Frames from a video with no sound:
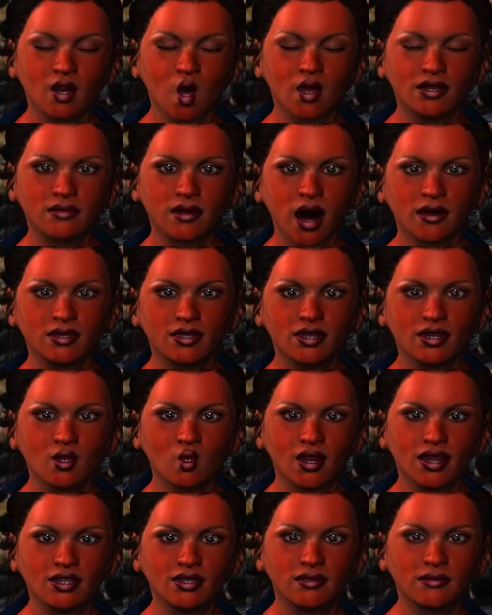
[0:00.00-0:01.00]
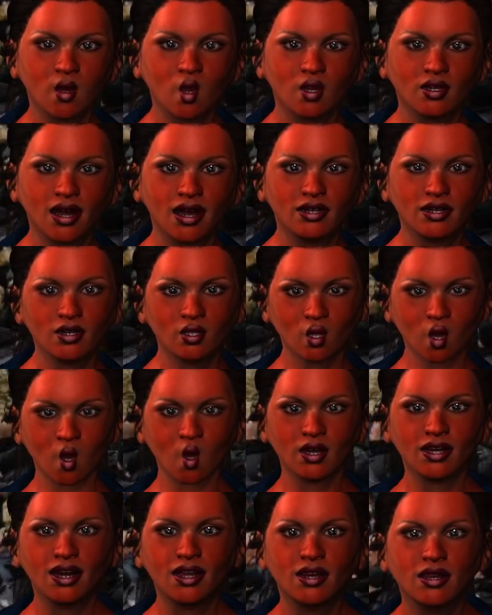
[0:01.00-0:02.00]
on public transport and show a
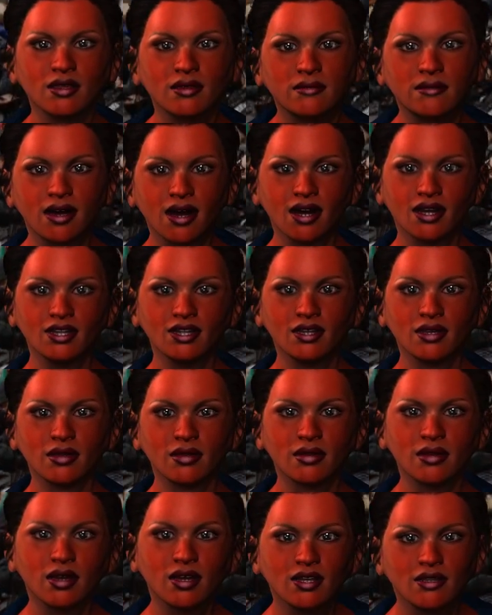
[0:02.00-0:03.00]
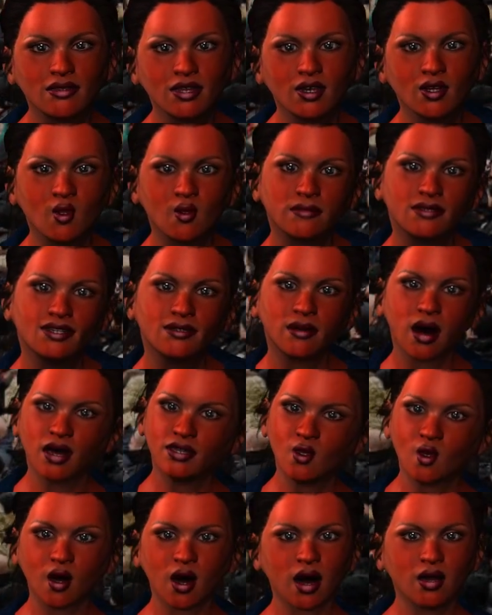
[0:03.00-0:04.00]
health pass, given to people
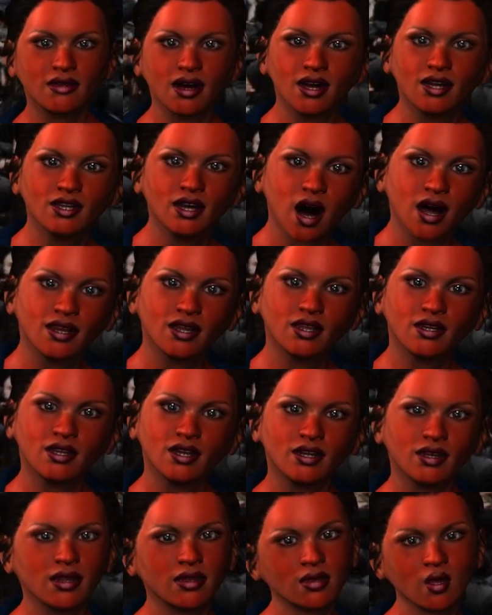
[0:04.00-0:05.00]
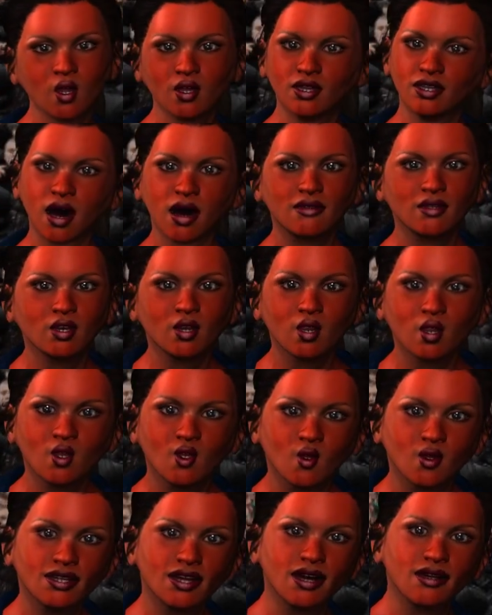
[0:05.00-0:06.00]
who are vaccinated, recovered or
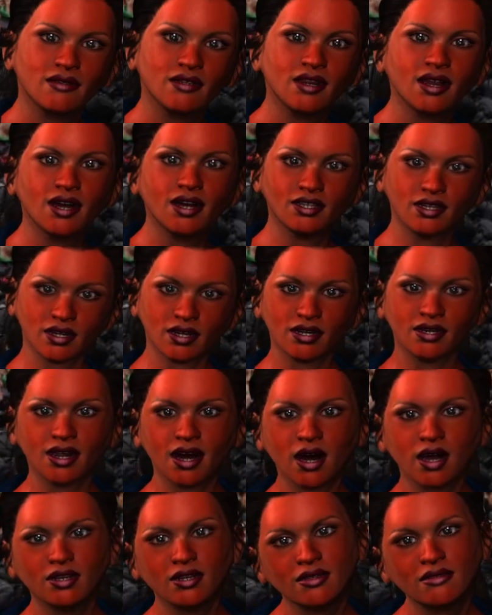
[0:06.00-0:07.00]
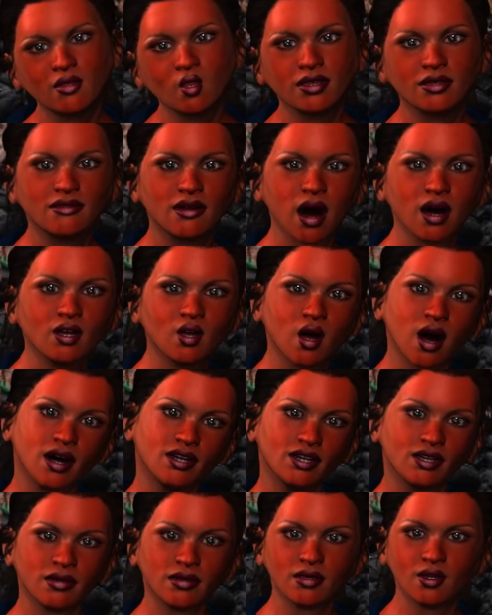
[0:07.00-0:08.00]
who have tested negative for the
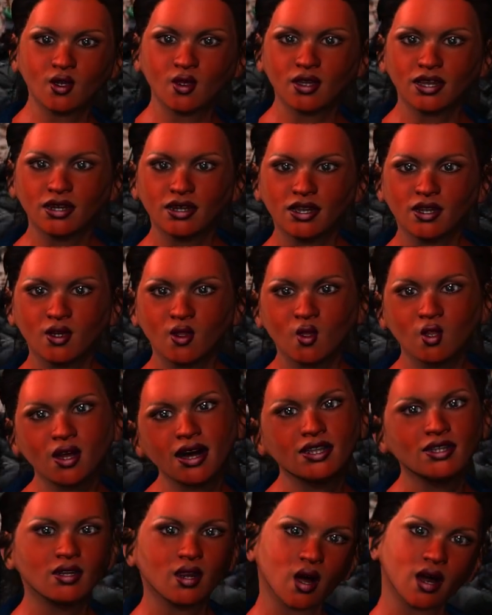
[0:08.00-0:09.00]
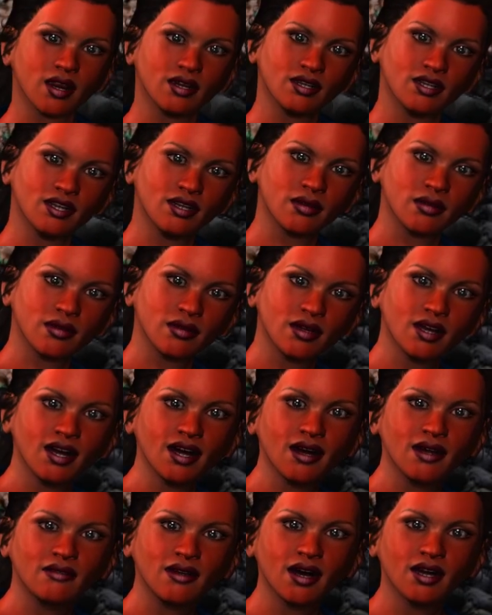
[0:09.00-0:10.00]
virus, to get into restaurants,
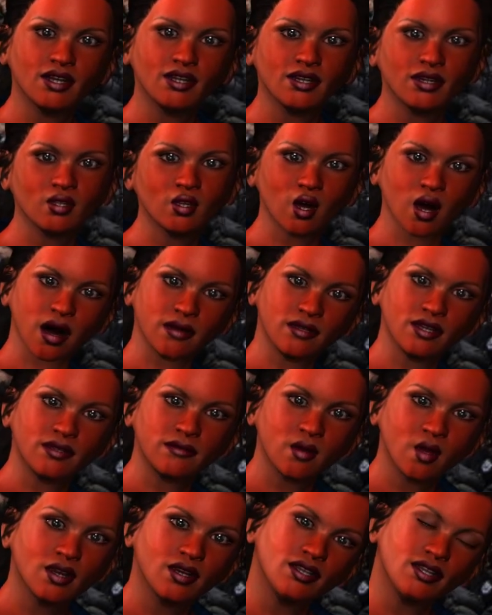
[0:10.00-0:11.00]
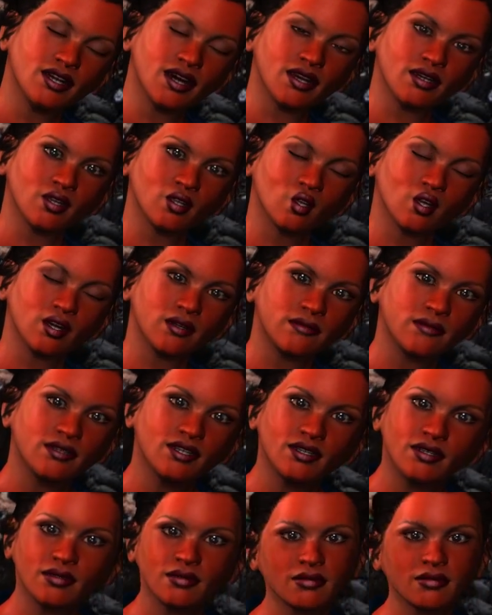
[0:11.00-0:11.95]
cafes and shopping malls and gyms."